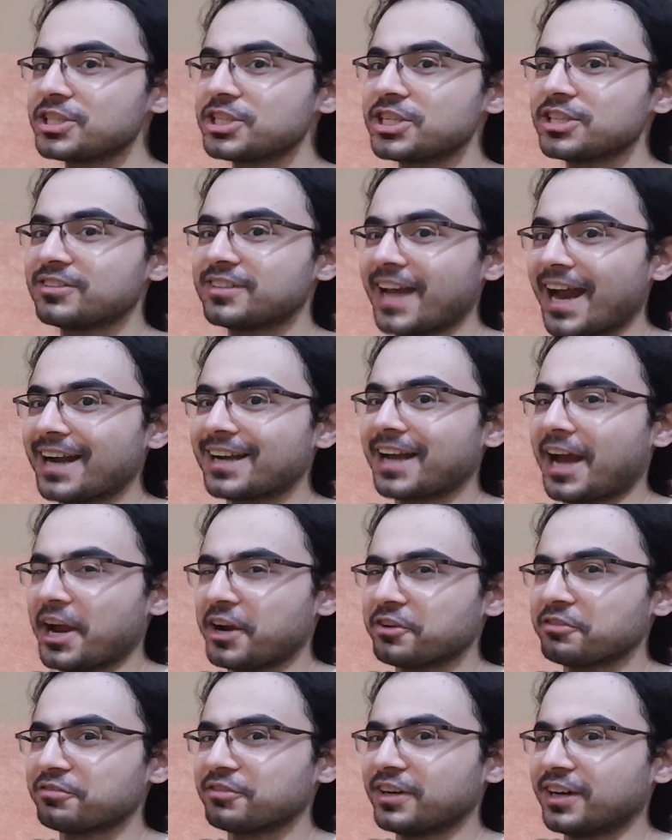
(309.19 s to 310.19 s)
She's that
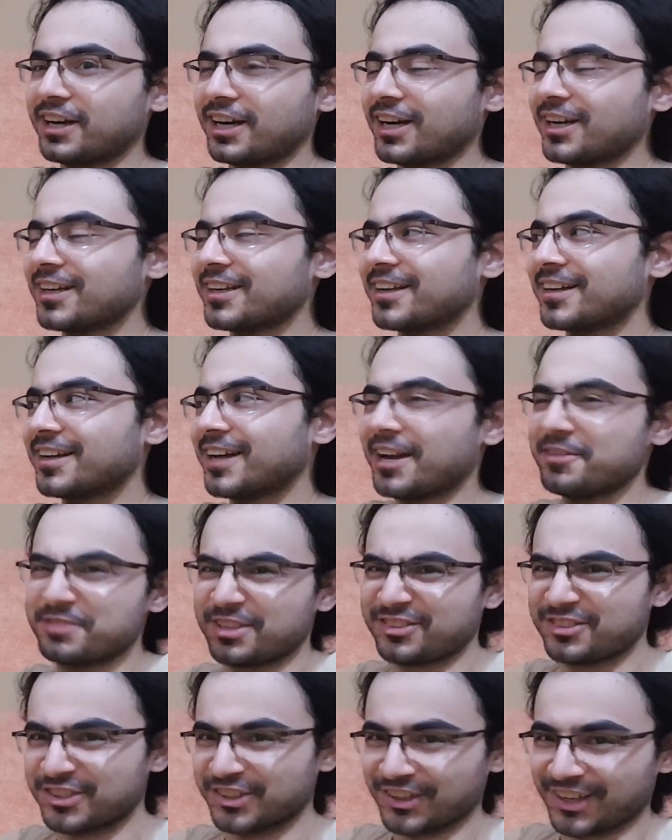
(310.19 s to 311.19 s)
kind of girl. I'm
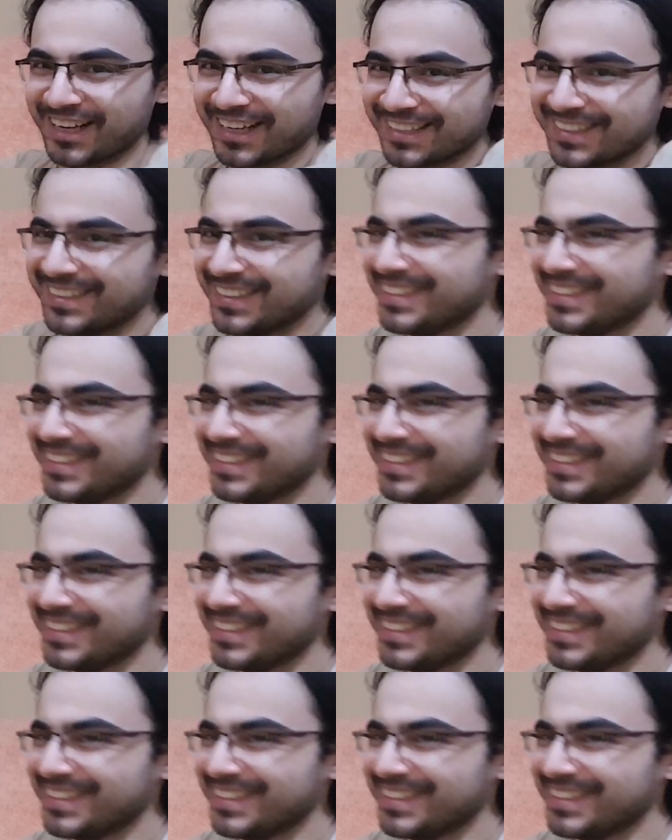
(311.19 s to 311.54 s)
just joking.